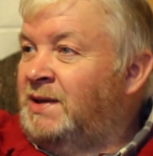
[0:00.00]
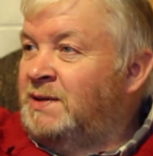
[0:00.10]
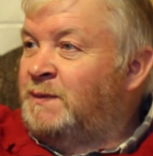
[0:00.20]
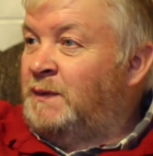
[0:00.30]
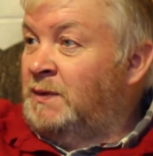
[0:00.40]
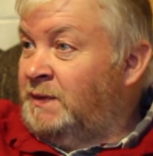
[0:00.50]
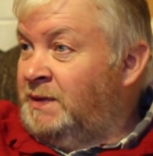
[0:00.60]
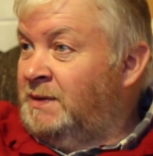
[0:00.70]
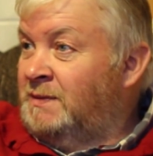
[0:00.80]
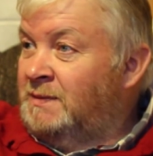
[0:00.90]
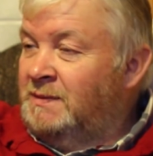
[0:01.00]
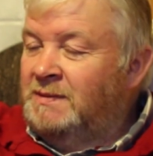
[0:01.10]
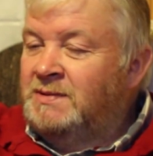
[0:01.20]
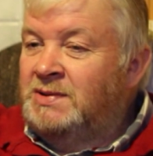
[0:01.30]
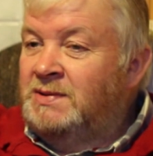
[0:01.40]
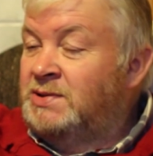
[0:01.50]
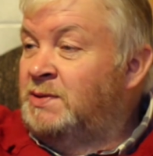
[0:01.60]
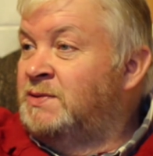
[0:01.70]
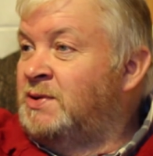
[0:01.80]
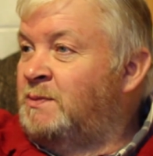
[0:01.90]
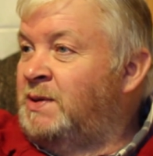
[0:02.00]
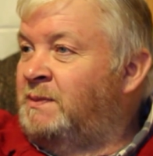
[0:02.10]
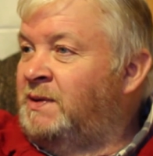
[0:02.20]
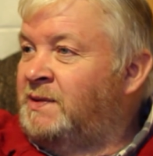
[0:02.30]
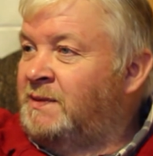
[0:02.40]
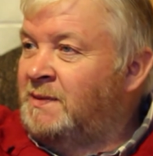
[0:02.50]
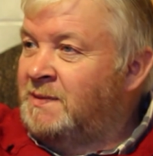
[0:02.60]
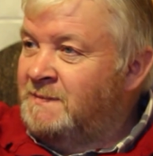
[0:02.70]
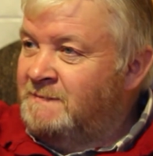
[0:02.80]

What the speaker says: kids for us here. She was our babysitter.